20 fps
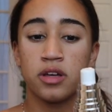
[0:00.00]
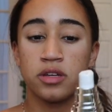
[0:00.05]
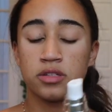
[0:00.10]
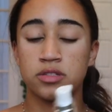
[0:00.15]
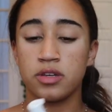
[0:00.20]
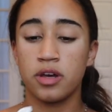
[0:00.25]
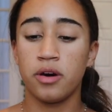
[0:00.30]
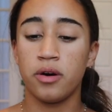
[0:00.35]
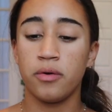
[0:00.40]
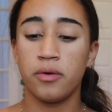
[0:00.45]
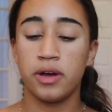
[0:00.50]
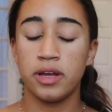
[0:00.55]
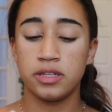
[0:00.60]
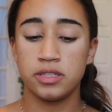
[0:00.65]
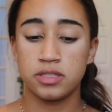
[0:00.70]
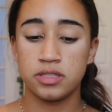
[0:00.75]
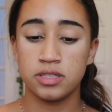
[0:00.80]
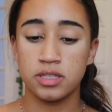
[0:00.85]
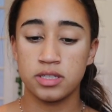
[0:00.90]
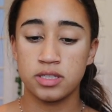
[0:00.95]
So
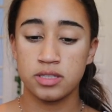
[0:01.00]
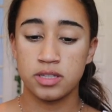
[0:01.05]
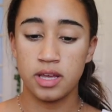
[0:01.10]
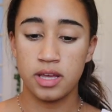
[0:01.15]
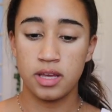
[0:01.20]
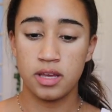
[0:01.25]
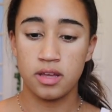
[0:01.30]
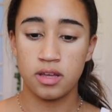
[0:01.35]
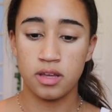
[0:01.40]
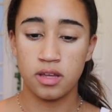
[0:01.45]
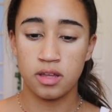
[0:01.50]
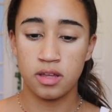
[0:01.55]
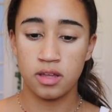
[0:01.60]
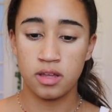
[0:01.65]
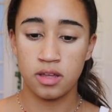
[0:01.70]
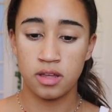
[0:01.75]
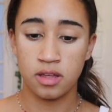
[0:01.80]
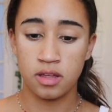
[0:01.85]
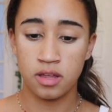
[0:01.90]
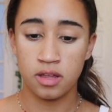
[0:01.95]
it's just like
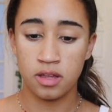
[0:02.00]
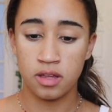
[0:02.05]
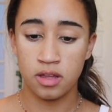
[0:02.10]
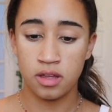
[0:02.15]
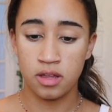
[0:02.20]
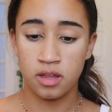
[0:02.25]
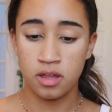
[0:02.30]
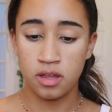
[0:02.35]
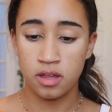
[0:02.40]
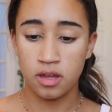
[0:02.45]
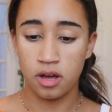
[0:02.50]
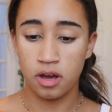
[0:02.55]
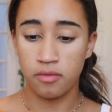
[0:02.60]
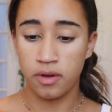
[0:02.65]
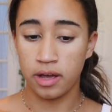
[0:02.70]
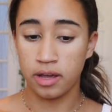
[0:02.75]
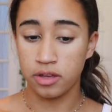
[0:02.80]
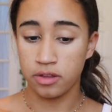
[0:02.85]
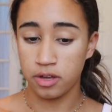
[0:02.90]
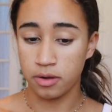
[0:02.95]
a
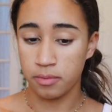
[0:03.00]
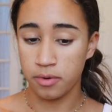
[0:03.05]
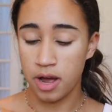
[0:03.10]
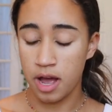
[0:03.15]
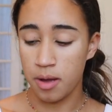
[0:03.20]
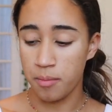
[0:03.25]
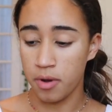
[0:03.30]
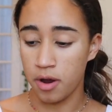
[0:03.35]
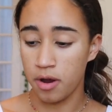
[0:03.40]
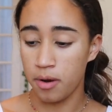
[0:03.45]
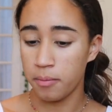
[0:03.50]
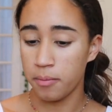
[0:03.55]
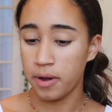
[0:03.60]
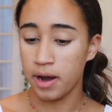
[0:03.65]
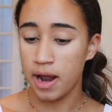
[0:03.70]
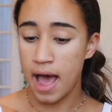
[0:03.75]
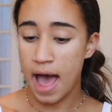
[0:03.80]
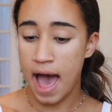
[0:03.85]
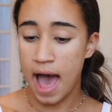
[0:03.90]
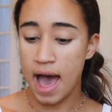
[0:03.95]
regular primer, but
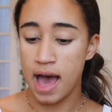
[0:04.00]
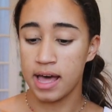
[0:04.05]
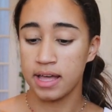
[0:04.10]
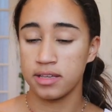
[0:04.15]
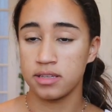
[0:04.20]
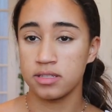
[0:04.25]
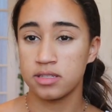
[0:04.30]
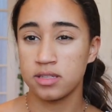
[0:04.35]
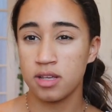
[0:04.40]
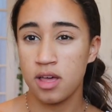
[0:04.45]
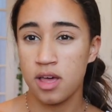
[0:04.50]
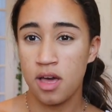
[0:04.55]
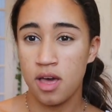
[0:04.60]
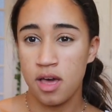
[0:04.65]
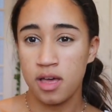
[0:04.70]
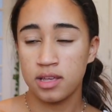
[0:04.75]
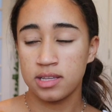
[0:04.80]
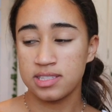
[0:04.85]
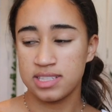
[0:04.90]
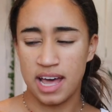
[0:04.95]
it has
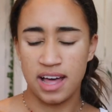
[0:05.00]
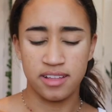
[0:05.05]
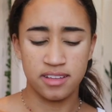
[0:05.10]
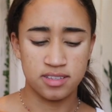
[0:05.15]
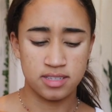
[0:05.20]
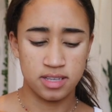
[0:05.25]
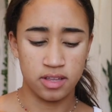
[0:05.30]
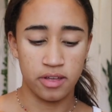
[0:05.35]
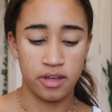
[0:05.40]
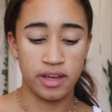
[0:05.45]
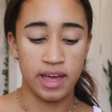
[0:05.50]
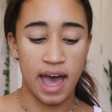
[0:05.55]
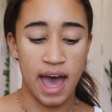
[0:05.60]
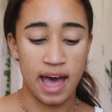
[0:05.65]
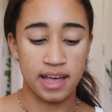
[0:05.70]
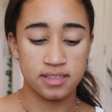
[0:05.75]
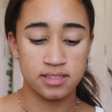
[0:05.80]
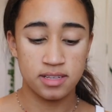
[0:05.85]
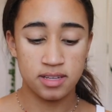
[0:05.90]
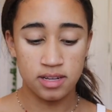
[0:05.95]
salicylic
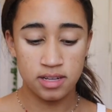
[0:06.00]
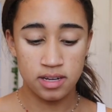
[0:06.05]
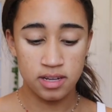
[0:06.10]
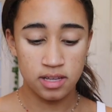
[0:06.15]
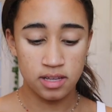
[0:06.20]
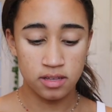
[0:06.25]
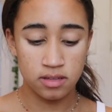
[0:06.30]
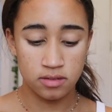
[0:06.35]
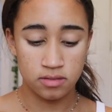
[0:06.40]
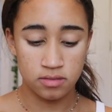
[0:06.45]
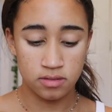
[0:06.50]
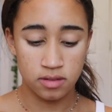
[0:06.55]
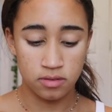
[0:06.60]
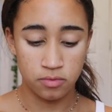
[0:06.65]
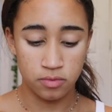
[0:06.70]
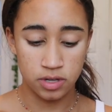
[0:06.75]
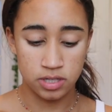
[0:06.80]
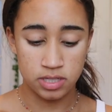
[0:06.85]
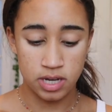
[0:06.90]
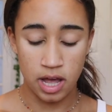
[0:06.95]
acid in it,
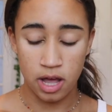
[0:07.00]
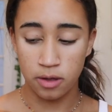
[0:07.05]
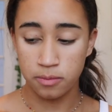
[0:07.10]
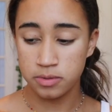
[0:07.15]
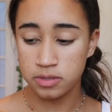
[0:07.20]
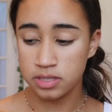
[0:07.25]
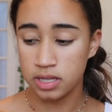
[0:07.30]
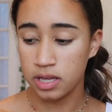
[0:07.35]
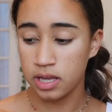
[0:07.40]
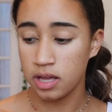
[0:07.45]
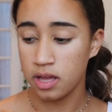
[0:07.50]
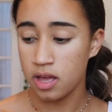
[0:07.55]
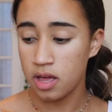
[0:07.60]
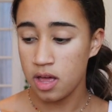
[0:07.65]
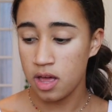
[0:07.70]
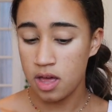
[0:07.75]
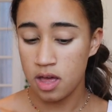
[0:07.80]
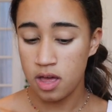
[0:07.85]
which helps it